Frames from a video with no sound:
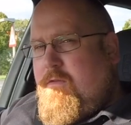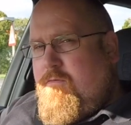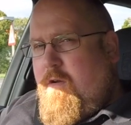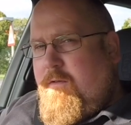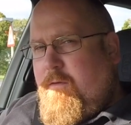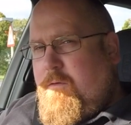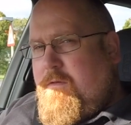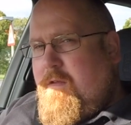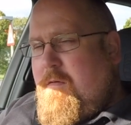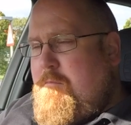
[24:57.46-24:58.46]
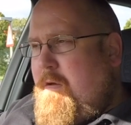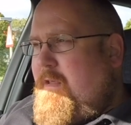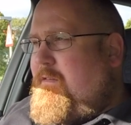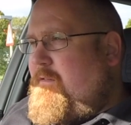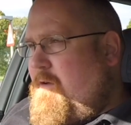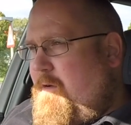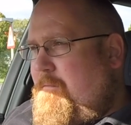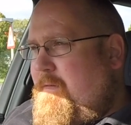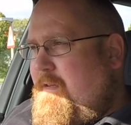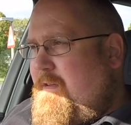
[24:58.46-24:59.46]
rivals, but it's not.
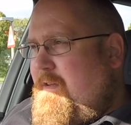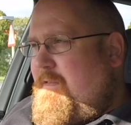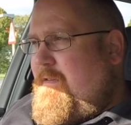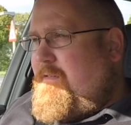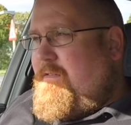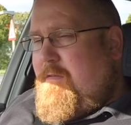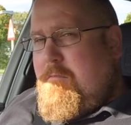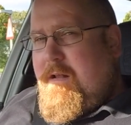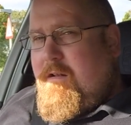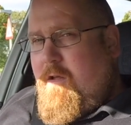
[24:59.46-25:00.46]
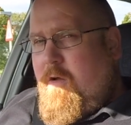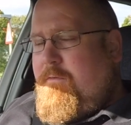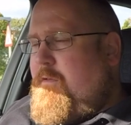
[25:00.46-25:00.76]
This is the middle of the